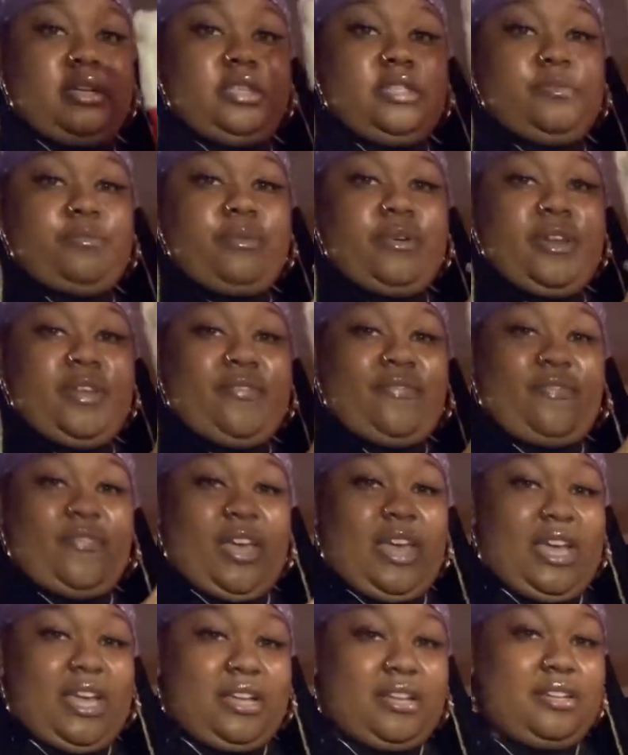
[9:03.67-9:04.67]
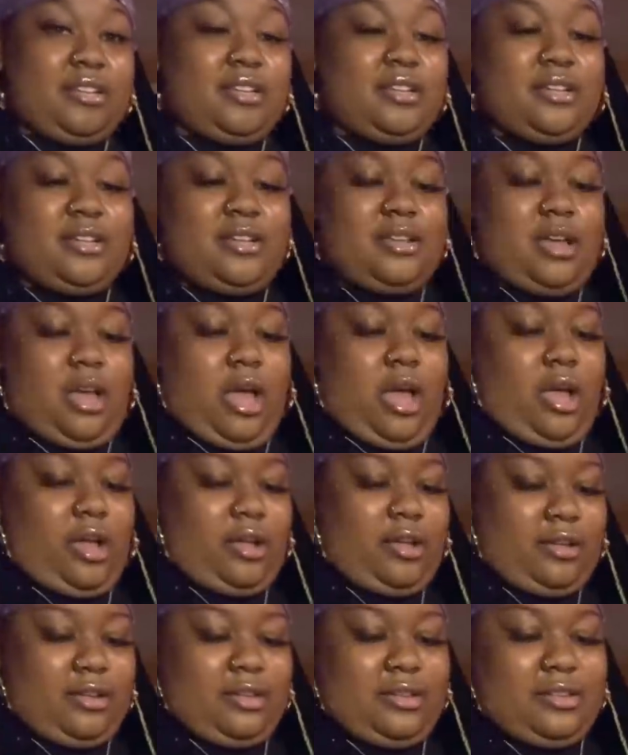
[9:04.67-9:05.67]
It's pretty fat.
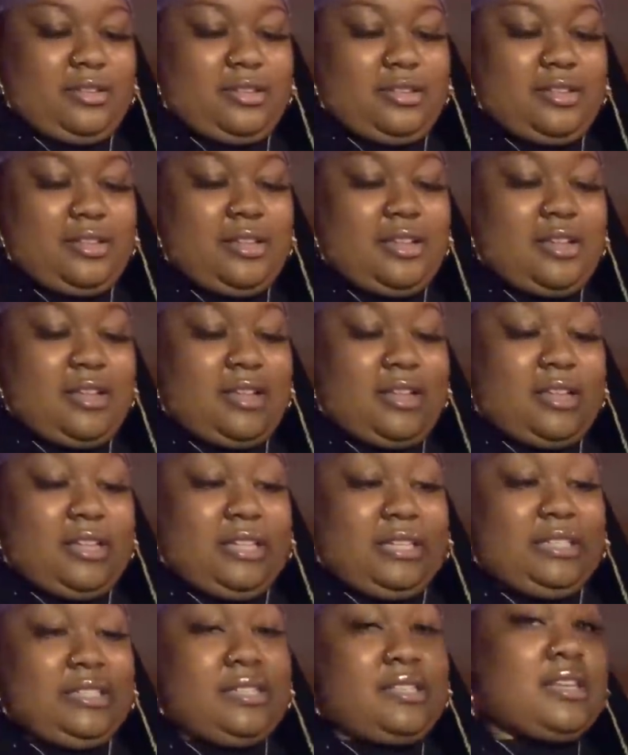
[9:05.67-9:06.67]
It's